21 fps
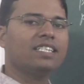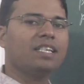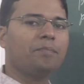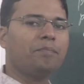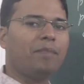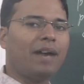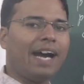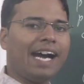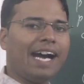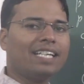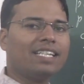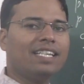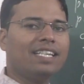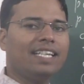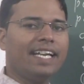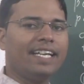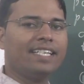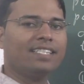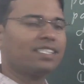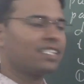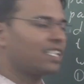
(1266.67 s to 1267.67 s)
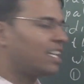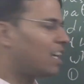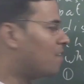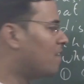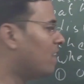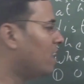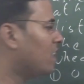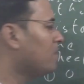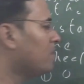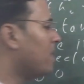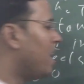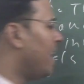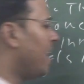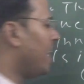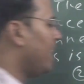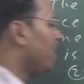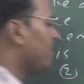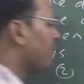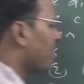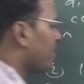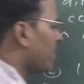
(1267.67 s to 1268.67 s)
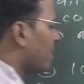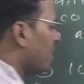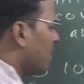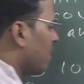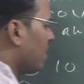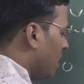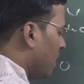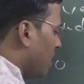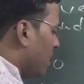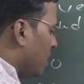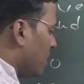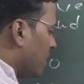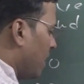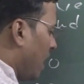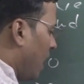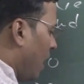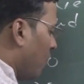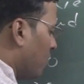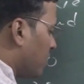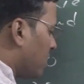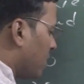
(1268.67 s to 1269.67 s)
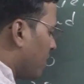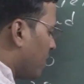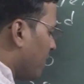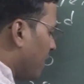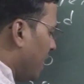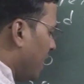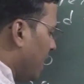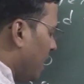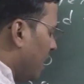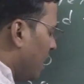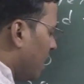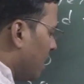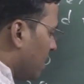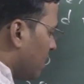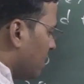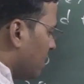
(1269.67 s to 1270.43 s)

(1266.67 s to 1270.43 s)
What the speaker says: the path length covered by the outer wheel